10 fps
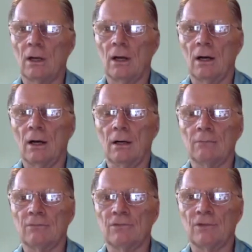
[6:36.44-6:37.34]

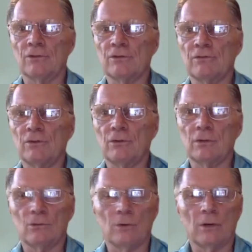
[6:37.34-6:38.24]
For those of you that
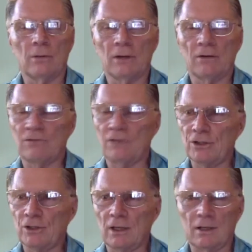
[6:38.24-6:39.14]
are worried about
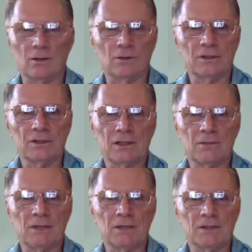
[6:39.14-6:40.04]
inflation, I can only say the
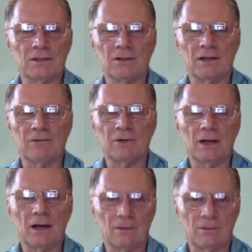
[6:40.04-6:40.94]
best deal I ever
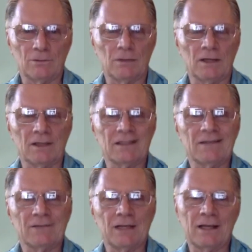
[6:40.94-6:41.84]
got was buying
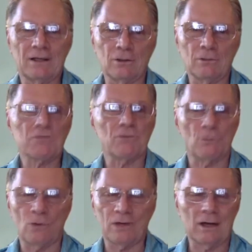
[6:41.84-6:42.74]
7 cantaloupes for
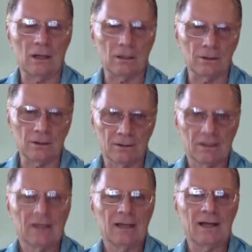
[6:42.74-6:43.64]
$1.
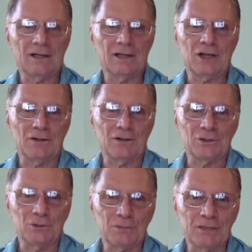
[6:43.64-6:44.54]
And I challenge you
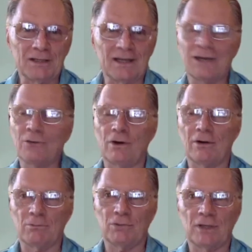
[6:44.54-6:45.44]
to beat that anywhere
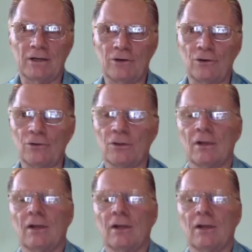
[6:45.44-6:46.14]
on planet Earth.